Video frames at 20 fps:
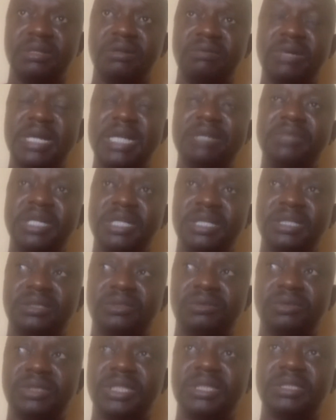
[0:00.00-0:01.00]
We had many
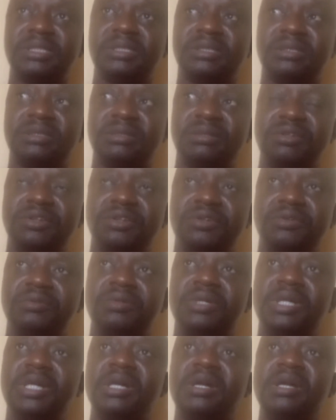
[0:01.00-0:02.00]
students,
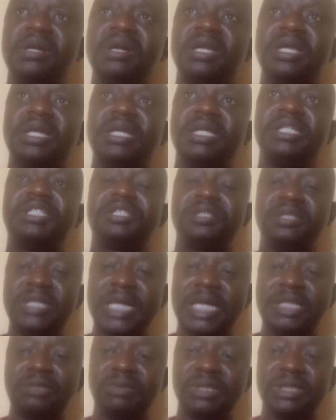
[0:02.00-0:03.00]
each
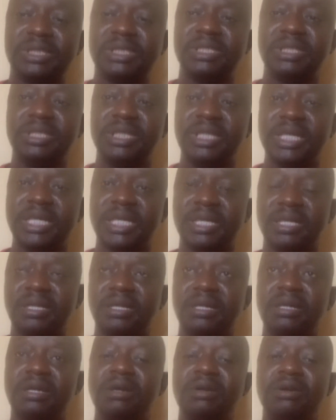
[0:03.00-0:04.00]
graduating year
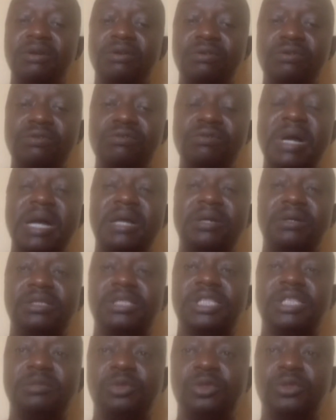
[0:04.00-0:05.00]
who are
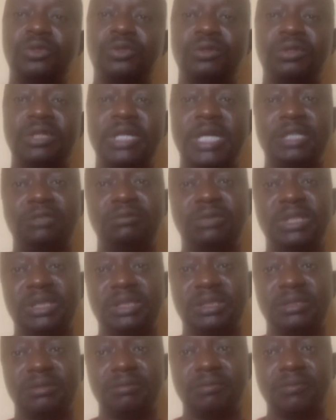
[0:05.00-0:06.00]
not able to
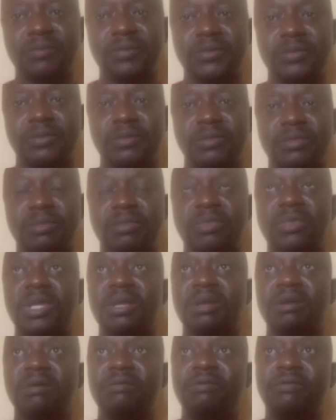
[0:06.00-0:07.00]
graduate
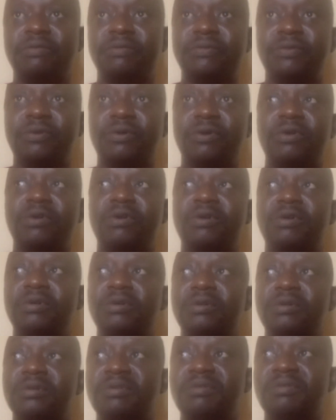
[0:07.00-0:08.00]
for
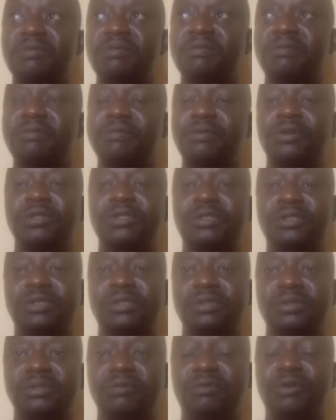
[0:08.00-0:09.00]

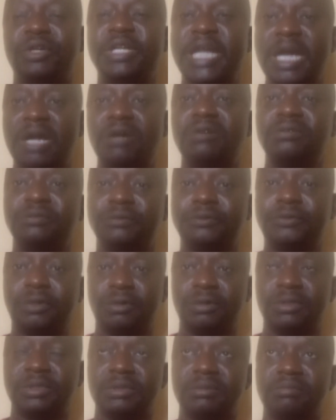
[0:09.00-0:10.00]
for their own
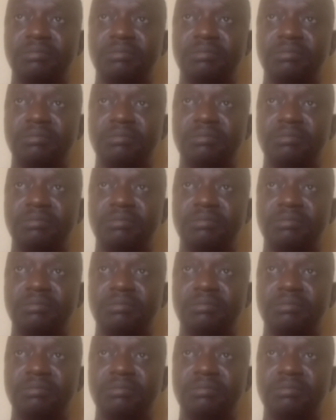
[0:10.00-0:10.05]
fault.